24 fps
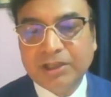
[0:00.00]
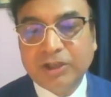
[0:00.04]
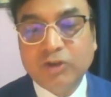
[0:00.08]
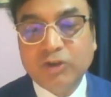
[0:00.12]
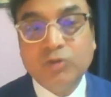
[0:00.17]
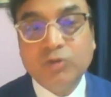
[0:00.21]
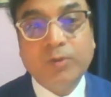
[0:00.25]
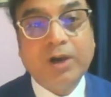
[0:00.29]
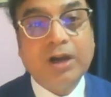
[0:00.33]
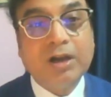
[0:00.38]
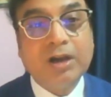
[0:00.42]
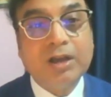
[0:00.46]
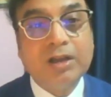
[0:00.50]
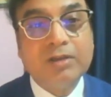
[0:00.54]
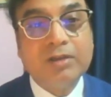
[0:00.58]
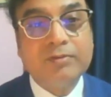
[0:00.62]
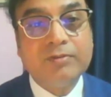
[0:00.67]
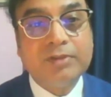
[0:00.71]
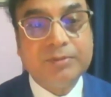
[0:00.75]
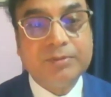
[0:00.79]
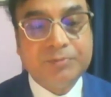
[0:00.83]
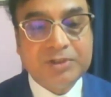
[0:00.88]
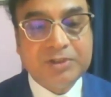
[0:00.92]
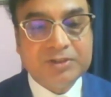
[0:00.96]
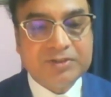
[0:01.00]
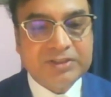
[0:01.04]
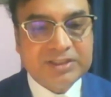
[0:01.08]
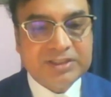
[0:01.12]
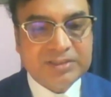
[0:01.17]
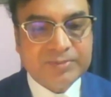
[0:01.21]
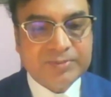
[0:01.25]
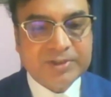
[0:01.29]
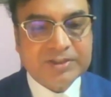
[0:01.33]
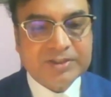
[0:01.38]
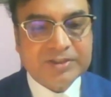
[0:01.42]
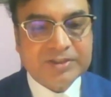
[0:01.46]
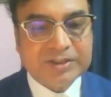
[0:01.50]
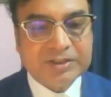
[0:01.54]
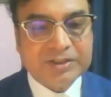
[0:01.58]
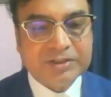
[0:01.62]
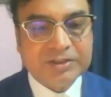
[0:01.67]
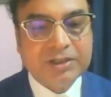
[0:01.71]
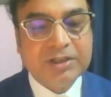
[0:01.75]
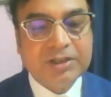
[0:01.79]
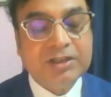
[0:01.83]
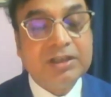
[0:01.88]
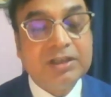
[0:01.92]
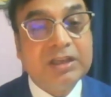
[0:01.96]
Cuba,
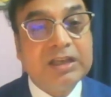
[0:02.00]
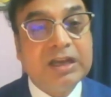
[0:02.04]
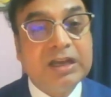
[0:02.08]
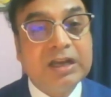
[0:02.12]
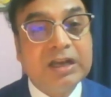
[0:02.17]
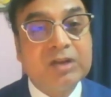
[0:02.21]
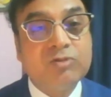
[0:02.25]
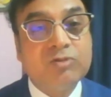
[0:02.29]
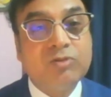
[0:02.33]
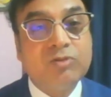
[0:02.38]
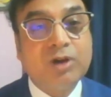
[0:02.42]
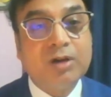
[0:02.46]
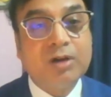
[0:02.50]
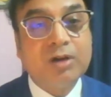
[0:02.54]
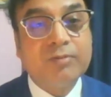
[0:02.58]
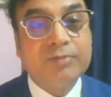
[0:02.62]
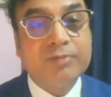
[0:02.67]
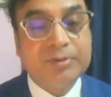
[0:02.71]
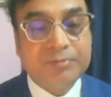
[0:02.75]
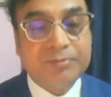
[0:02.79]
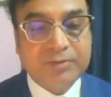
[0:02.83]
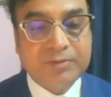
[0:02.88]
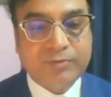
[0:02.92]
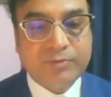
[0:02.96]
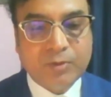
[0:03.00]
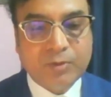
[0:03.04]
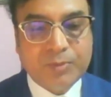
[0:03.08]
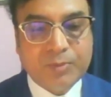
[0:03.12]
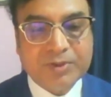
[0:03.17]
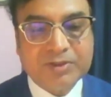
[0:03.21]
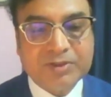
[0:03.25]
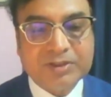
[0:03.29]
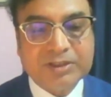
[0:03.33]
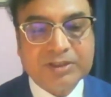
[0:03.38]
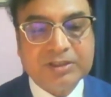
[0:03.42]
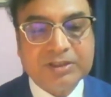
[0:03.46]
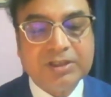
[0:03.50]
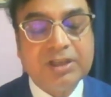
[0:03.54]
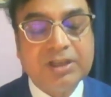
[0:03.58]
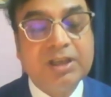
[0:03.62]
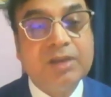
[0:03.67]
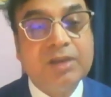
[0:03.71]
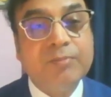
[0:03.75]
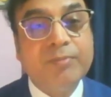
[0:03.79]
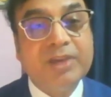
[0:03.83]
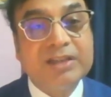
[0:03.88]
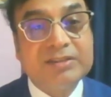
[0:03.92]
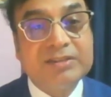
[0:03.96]
56%. Nicaragua, 54%.
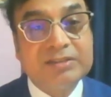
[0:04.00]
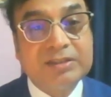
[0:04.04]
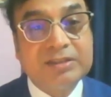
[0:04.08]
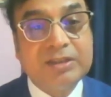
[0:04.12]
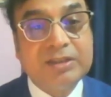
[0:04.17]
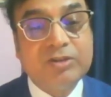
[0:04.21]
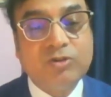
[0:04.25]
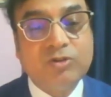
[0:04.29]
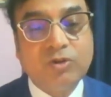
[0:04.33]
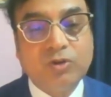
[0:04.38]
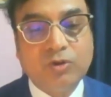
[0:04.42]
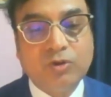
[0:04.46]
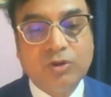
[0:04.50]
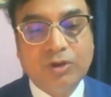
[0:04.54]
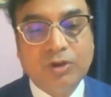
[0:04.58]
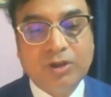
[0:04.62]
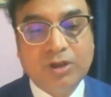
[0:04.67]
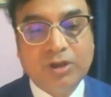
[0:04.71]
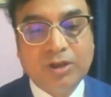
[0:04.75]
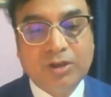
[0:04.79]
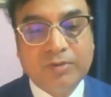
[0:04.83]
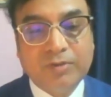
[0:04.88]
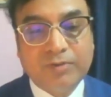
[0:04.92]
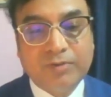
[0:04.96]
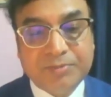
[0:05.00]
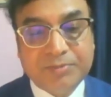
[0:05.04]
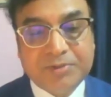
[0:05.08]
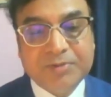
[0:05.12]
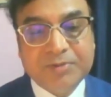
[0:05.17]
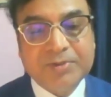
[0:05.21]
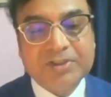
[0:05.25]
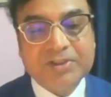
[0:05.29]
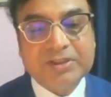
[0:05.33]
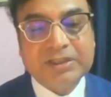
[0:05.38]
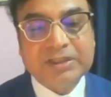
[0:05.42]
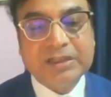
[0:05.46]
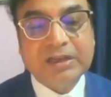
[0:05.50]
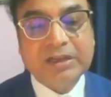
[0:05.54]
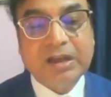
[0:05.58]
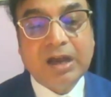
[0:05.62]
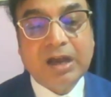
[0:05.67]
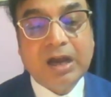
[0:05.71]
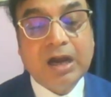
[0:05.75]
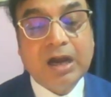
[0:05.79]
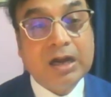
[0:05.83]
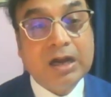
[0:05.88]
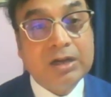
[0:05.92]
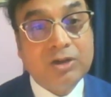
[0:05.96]
Mexico, 50%,
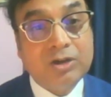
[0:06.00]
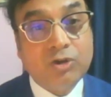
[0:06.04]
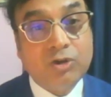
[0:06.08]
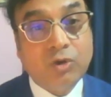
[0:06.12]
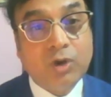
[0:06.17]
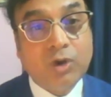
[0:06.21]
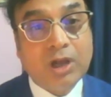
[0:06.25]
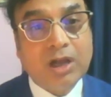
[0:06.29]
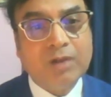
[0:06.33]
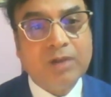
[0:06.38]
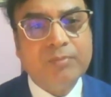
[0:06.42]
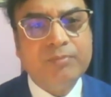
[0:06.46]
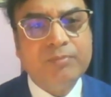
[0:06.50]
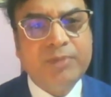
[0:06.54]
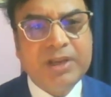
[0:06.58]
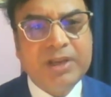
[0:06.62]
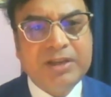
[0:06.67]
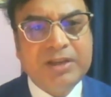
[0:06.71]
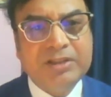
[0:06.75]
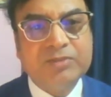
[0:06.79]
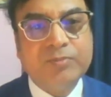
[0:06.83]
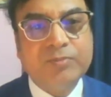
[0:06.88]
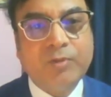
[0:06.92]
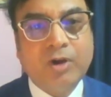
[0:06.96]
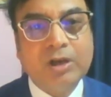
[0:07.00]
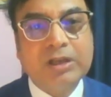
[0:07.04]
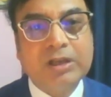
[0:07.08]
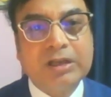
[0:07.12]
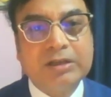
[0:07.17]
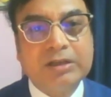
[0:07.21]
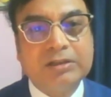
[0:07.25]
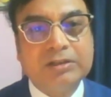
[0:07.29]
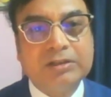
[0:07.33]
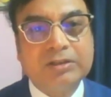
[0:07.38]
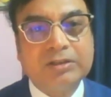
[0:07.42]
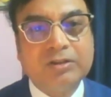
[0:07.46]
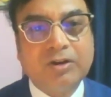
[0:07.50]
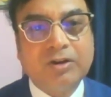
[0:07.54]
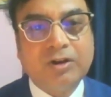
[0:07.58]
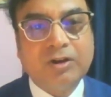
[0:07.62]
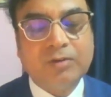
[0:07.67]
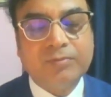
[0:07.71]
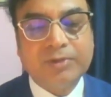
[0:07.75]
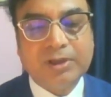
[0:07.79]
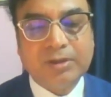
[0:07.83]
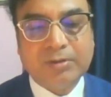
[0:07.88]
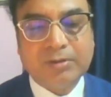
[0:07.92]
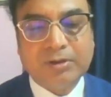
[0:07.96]
Andorra, very small country
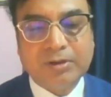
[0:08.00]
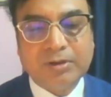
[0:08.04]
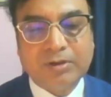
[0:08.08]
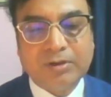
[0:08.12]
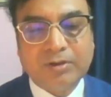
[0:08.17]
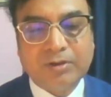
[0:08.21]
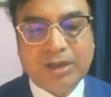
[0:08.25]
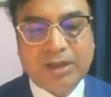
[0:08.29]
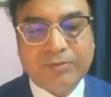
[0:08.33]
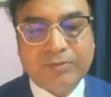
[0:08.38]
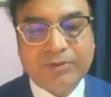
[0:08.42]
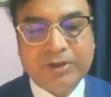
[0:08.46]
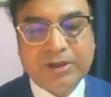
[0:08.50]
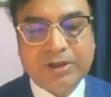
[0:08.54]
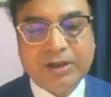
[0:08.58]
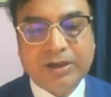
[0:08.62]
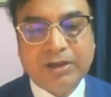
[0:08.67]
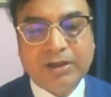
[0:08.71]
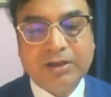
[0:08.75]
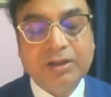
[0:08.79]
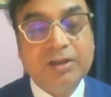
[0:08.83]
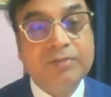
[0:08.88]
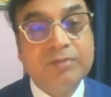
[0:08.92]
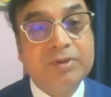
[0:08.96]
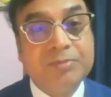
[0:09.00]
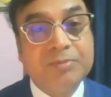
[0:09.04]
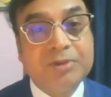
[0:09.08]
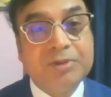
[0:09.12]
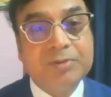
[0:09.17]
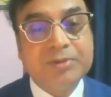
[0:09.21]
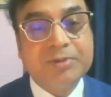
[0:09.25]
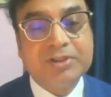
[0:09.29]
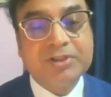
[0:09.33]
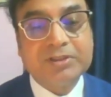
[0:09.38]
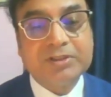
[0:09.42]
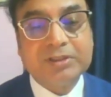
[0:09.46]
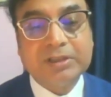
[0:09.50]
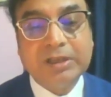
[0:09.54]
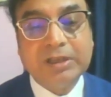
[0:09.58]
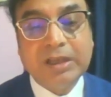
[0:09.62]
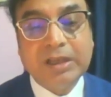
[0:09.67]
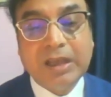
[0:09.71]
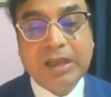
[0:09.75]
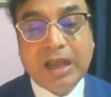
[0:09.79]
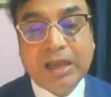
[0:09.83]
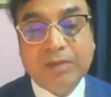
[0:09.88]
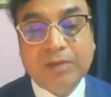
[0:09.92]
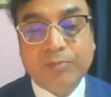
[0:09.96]
of Africa, 50%,
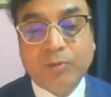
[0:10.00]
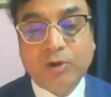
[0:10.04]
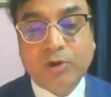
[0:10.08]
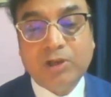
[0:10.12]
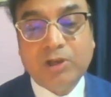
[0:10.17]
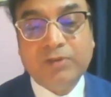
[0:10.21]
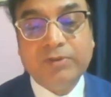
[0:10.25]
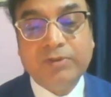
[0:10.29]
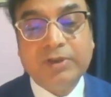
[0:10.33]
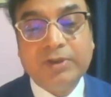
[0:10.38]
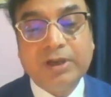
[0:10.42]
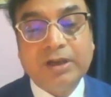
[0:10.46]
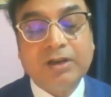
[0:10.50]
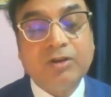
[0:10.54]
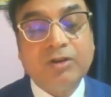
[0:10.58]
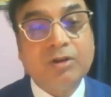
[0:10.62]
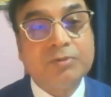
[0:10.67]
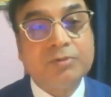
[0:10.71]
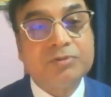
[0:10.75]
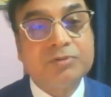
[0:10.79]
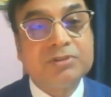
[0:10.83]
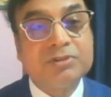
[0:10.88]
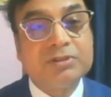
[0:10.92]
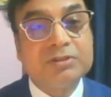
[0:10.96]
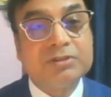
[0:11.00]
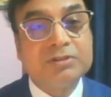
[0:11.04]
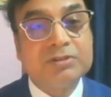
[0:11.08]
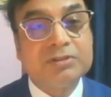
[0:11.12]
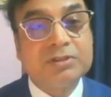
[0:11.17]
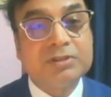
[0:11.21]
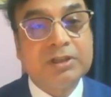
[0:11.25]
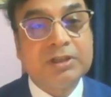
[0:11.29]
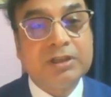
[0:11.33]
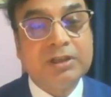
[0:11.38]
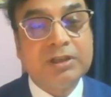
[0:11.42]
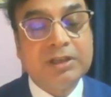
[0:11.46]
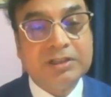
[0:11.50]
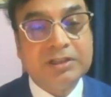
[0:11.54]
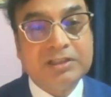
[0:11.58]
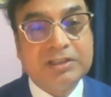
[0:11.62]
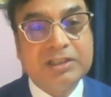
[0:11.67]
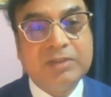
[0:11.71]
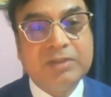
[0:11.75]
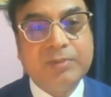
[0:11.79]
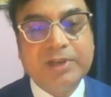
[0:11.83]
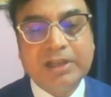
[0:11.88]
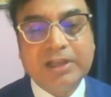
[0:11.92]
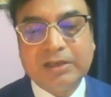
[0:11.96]
and Bolivia of
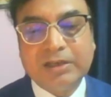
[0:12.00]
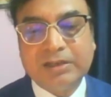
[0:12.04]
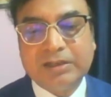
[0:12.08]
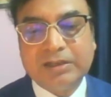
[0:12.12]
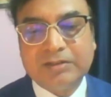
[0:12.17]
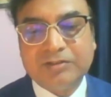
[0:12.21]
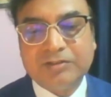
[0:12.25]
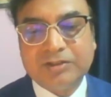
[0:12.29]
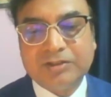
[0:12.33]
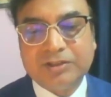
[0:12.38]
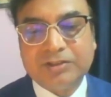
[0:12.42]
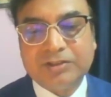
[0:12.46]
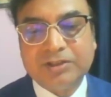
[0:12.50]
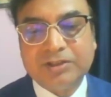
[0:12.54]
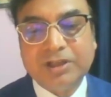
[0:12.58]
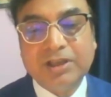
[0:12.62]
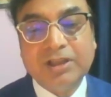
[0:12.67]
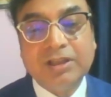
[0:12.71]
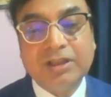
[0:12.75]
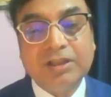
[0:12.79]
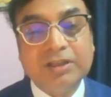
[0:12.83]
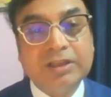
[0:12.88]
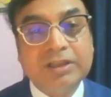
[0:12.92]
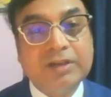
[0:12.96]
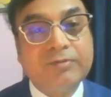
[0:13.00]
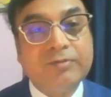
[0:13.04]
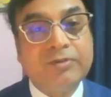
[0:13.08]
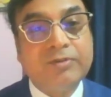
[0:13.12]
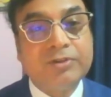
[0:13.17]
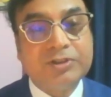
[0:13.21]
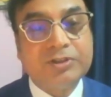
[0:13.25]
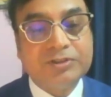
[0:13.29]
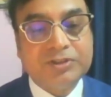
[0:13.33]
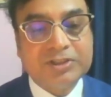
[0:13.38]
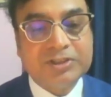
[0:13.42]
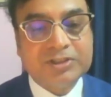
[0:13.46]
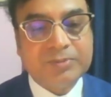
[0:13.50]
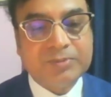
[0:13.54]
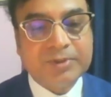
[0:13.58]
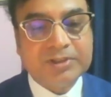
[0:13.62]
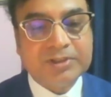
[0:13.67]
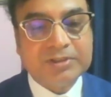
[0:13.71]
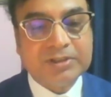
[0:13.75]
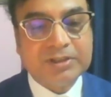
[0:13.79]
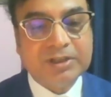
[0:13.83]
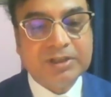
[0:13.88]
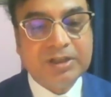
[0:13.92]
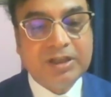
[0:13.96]
Latin American countries, they are
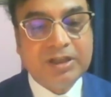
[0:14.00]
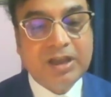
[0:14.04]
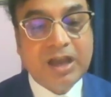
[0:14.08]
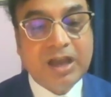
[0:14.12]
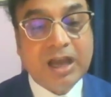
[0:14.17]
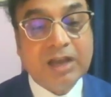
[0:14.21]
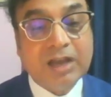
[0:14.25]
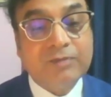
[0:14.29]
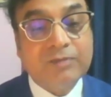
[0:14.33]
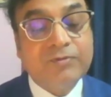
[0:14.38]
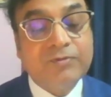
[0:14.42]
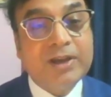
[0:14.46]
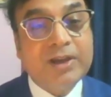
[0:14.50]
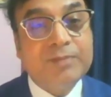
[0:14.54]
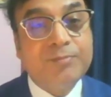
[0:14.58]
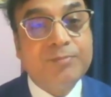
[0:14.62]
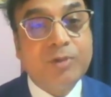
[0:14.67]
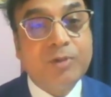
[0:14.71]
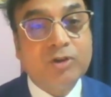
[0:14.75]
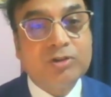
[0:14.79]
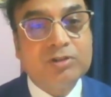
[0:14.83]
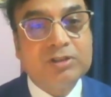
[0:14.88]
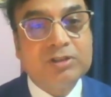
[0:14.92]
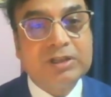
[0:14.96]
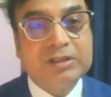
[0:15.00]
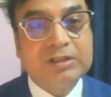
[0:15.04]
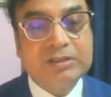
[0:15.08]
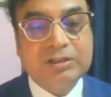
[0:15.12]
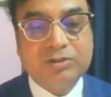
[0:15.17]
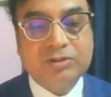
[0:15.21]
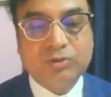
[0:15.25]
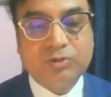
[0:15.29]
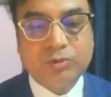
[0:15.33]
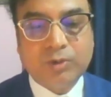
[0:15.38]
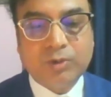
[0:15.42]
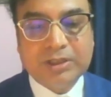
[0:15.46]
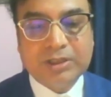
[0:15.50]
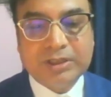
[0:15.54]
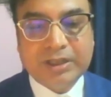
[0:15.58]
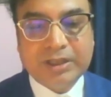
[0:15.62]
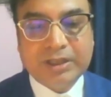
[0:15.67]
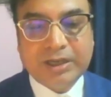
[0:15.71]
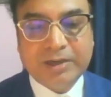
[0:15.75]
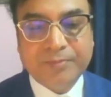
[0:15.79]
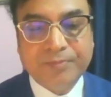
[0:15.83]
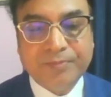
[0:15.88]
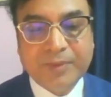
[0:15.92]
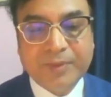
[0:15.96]
46%. And five bottom countries who are
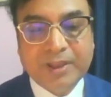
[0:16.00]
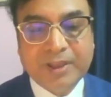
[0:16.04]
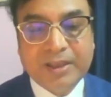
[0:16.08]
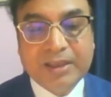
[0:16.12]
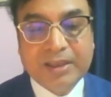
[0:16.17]
there,